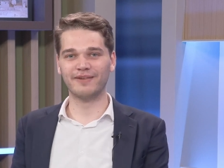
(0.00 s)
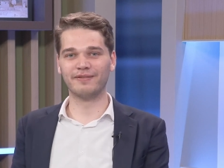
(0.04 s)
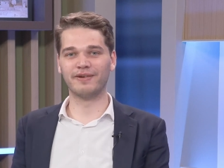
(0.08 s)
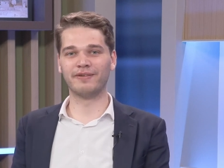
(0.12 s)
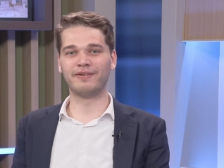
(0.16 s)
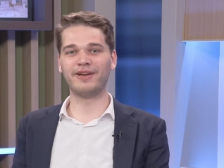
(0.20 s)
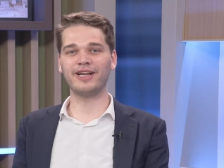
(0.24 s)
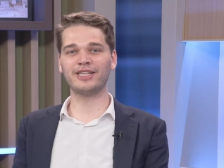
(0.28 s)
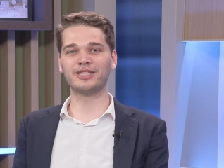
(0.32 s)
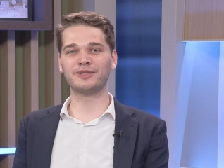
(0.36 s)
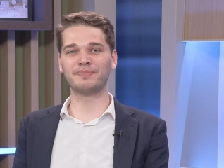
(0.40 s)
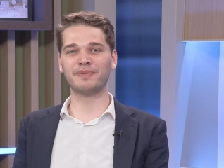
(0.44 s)

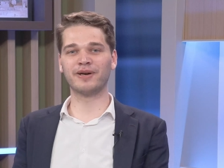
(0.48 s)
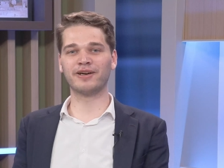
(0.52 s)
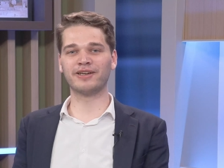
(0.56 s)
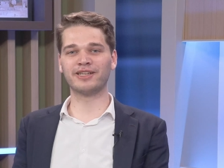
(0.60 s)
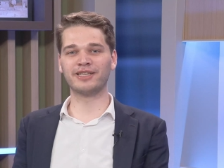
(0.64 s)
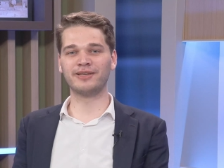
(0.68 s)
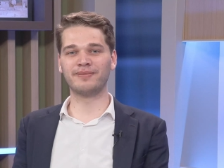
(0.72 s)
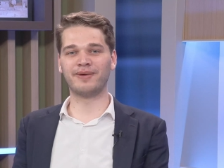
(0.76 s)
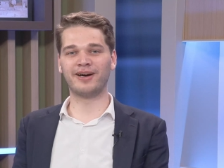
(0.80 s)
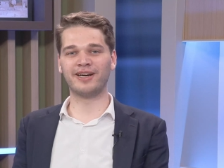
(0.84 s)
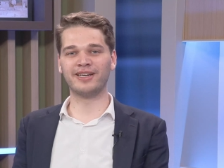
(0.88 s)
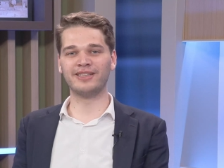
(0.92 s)
With that
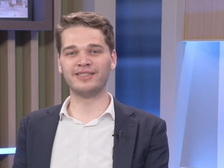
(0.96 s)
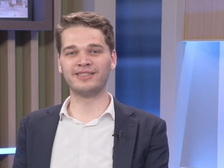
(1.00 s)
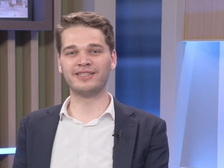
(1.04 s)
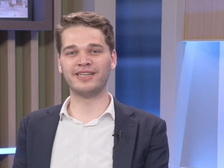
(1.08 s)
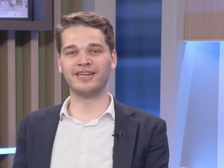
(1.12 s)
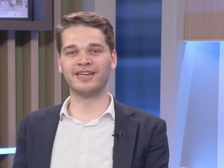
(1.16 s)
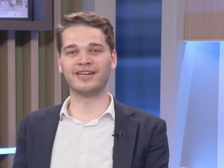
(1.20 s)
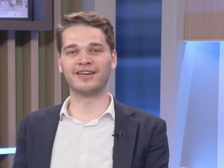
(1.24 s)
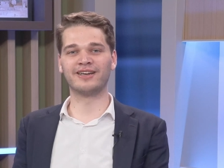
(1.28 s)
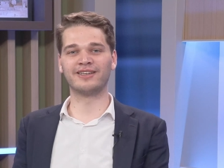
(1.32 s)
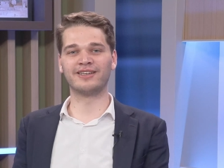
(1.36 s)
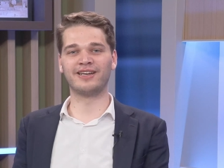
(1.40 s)
spirit in
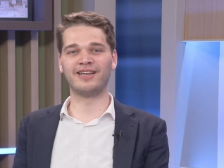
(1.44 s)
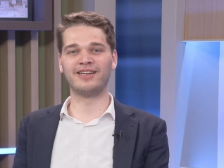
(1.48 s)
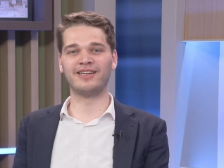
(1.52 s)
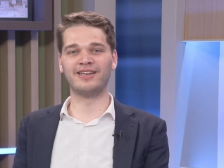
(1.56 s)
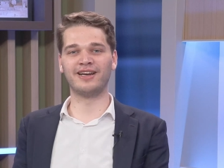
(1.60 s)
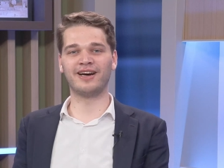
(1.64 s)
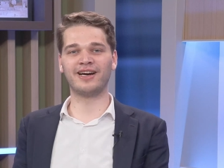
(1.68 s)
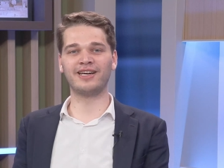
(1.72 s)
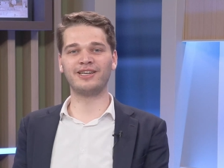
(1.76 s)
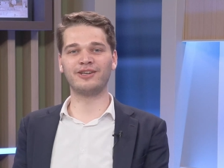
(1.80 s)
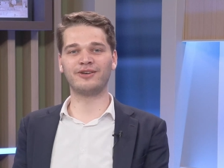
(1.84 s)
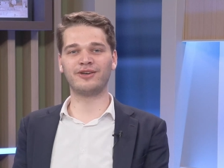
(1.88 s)
mind, here are the
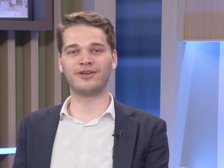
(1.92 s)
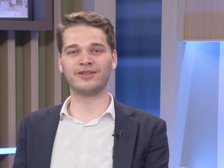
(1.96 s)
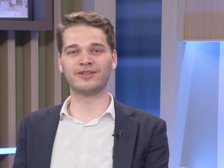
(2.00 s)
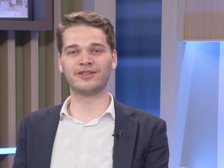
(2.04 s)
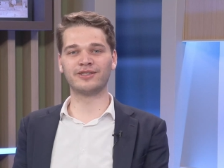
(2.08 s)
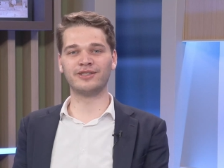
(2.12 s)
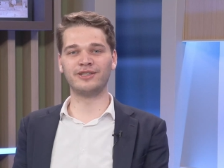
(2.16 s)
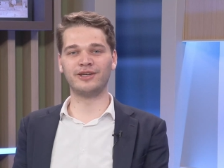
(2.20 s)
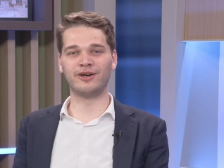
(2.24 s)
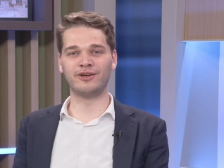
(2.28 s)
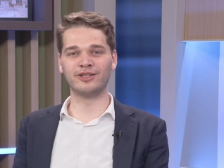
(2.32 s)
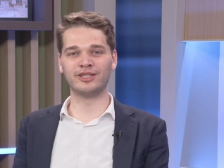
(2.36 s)
9
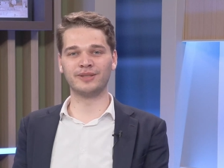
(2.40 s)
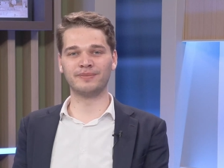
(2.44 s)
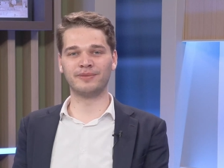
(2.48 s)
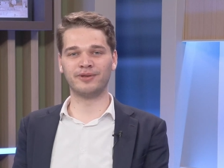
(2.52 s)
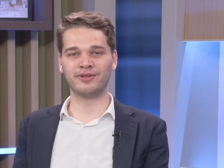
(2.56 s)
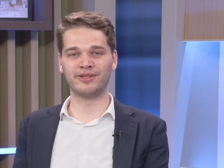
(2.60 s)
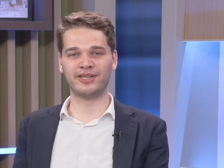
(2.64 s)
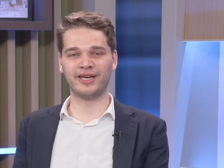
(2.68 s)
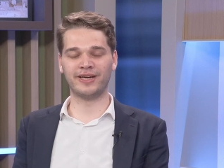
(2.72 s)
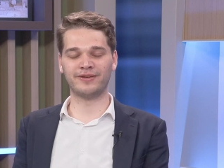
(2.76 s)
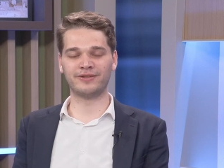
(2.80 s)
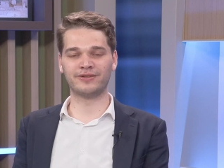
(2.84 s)
other
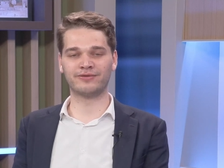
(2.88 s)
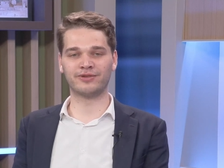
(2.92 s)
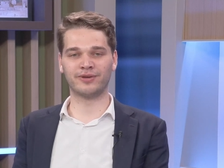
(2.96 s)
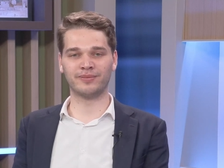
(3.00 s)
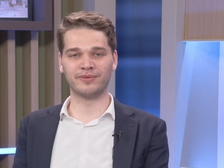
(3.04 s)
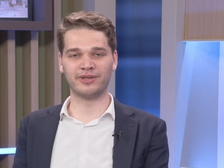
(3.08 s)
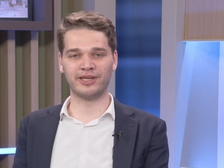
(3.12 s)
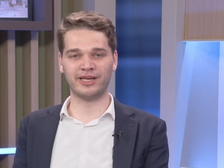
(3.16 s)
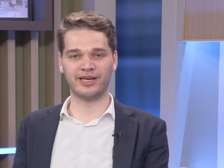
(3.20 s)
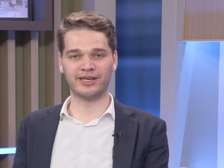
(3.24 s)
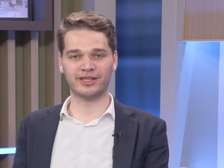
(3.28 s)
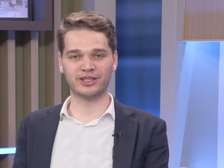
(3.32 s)
notable deaths
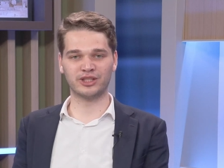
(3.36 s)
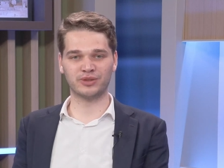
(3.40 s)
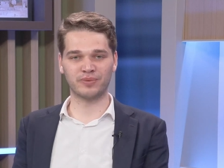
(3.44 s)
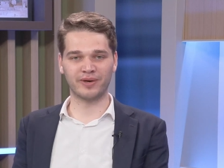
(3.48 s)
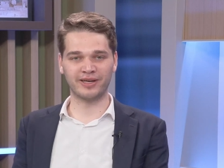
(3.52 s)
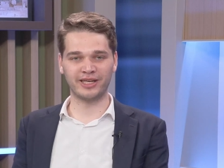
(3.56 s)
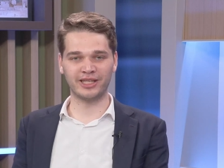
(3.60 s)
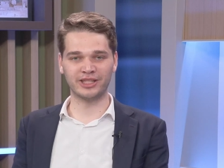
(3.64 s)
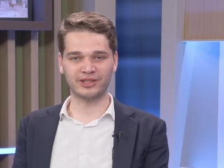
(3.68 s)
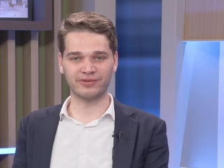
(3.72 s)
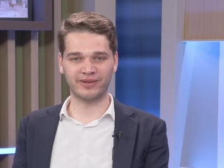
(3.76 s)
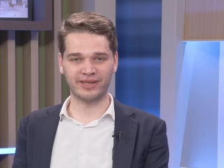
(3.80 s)
from the year
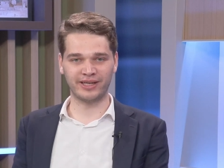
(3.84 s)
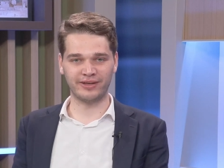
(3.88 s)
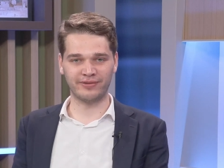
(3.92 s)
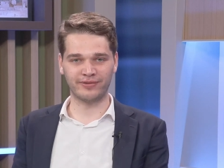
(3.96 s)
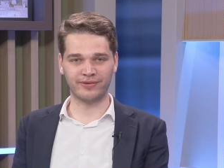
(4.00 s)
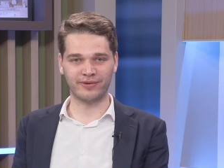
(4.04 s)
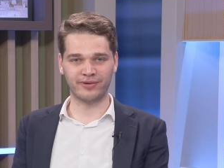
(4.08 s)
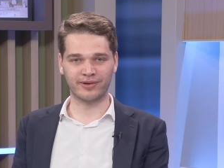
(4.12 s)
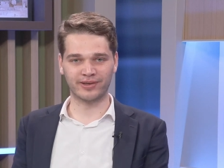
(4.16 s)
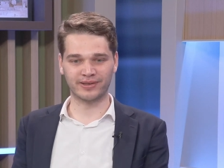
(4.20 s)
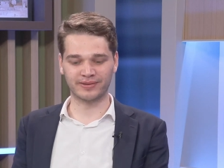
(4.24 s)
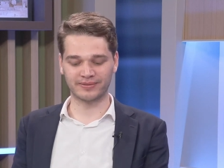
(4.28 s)

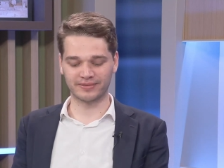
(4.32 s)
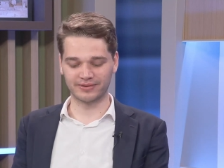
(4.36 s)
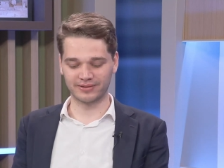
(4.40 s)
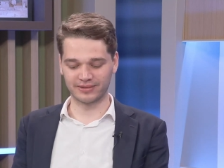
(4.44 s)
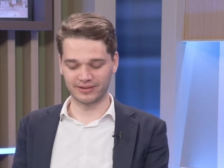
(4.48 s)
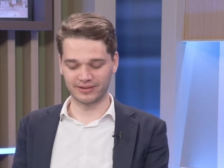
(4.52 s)
2024.